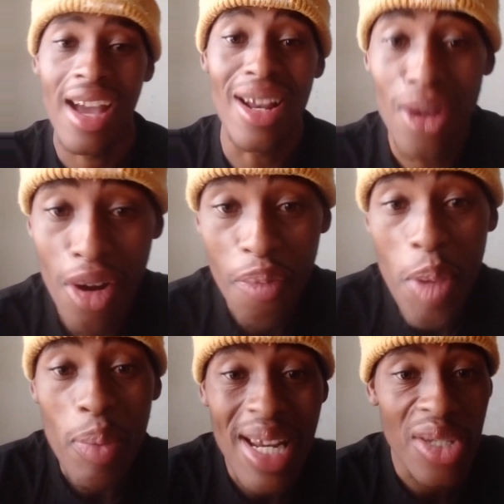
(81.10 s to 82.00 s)
A lot of
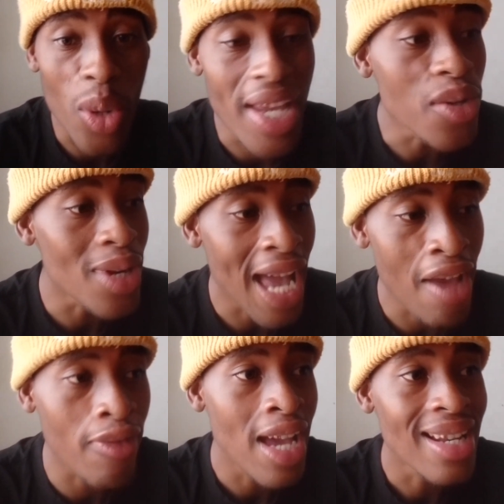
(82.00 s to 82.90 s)
people that were in your
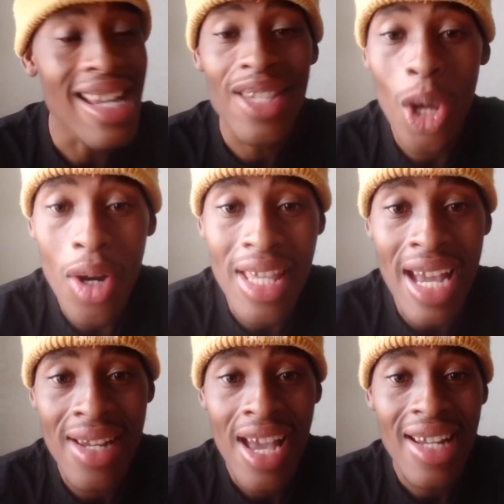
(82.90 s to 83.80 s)
life, they thought
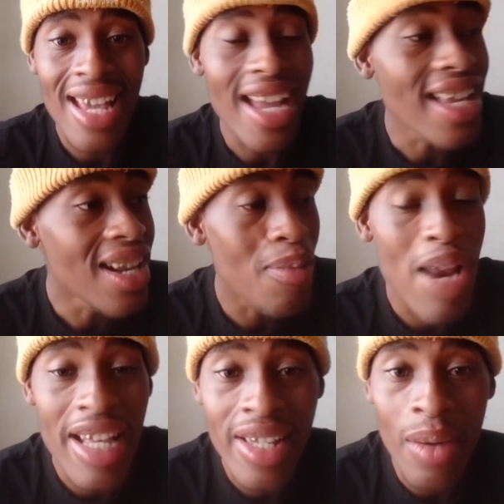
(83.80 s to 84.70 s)
that they're
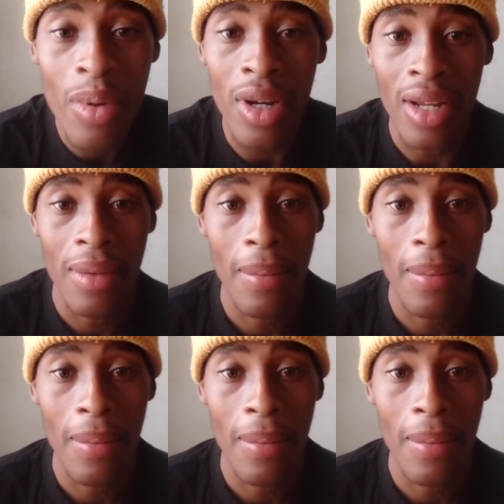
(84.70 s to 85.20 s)
irreplaceable.